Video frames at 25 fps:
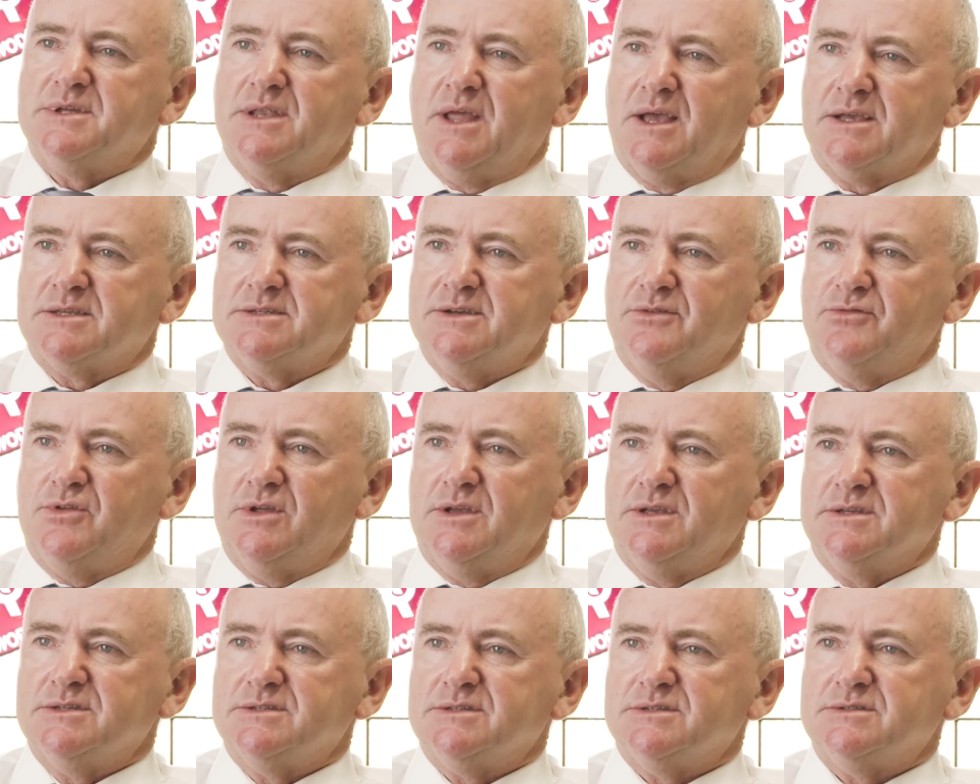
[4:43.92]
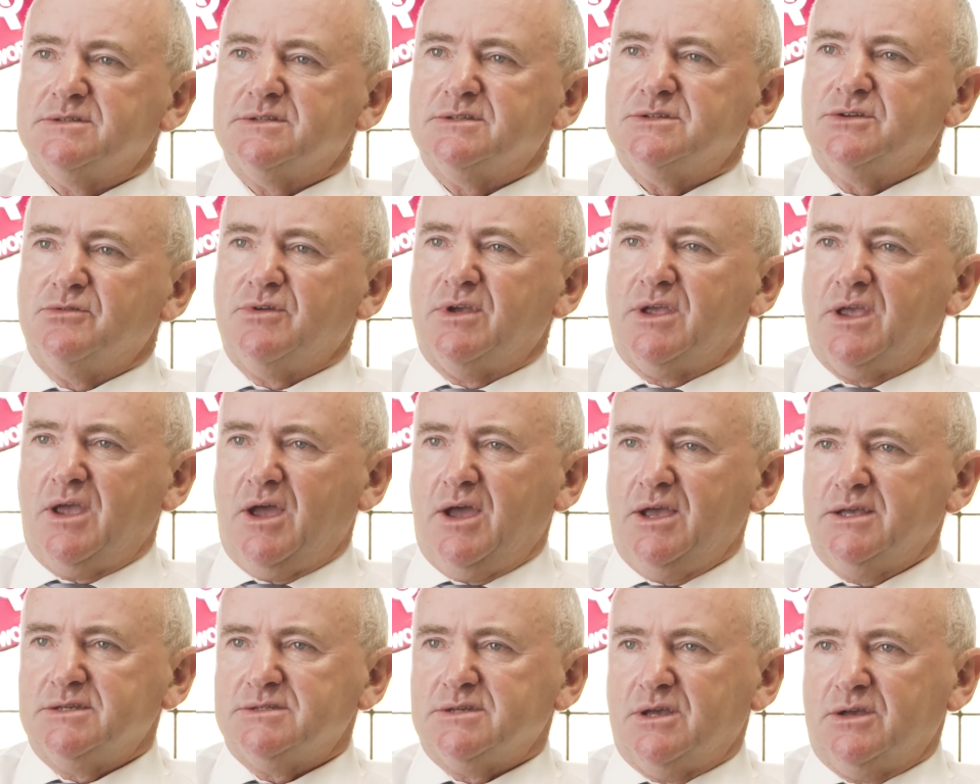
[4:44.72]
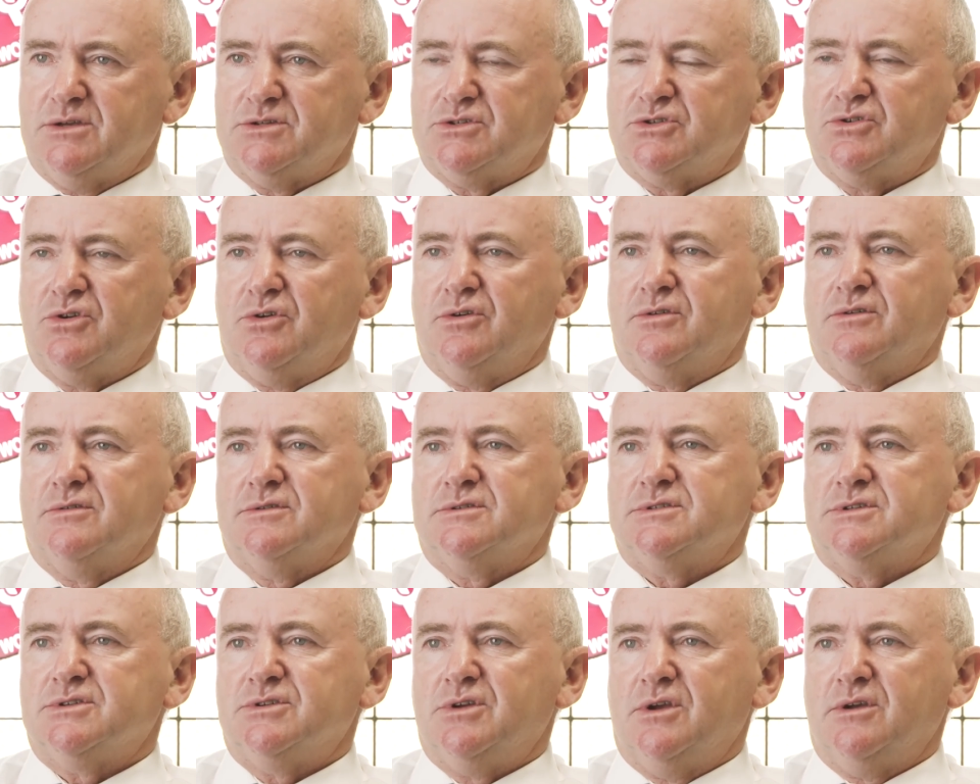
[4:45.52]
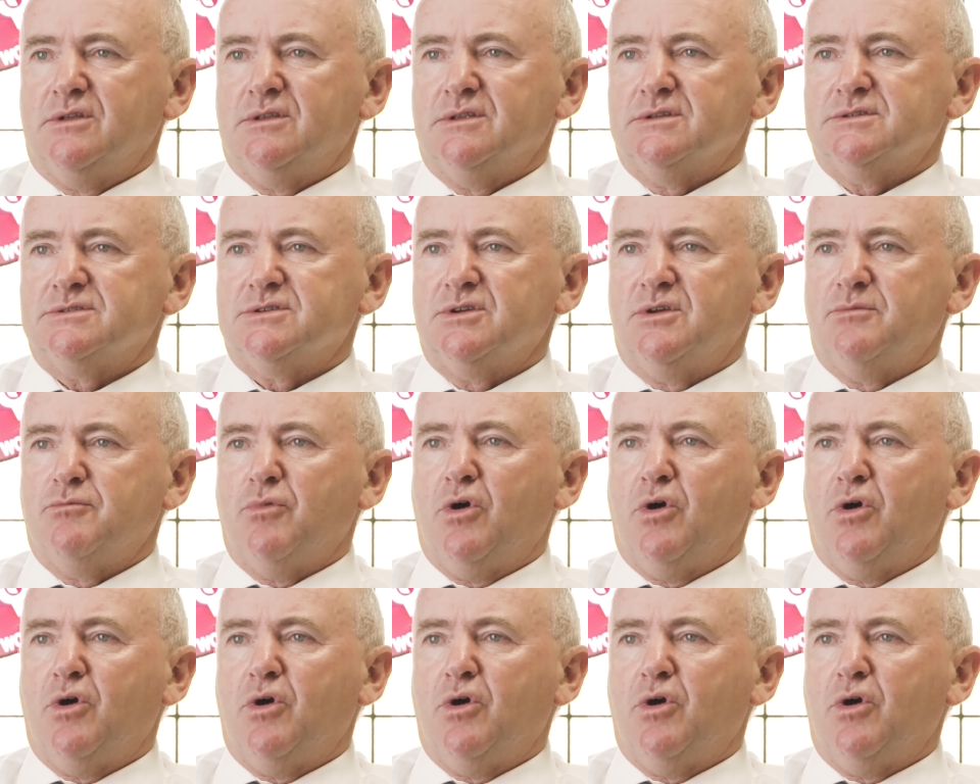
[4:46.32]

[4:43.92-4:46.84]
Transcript: and activities to engage those students who